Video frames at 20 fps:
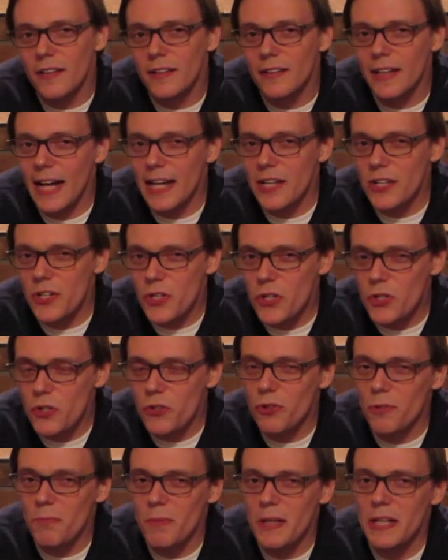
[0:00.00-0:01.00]
that
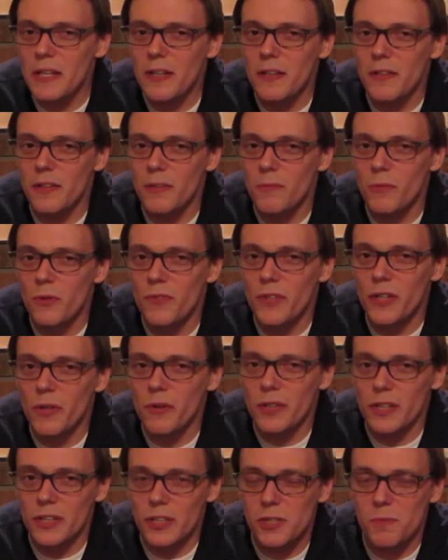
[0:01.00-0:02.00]
should make the
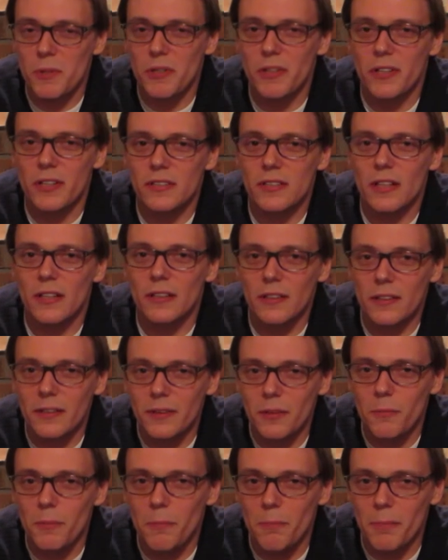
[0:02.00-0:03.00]
movie-going experience a
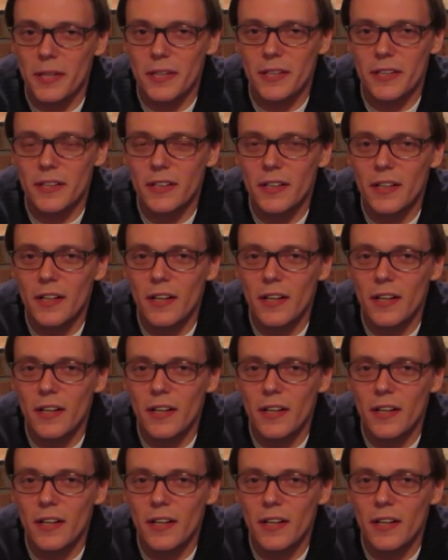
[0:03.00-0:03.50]
little bit better.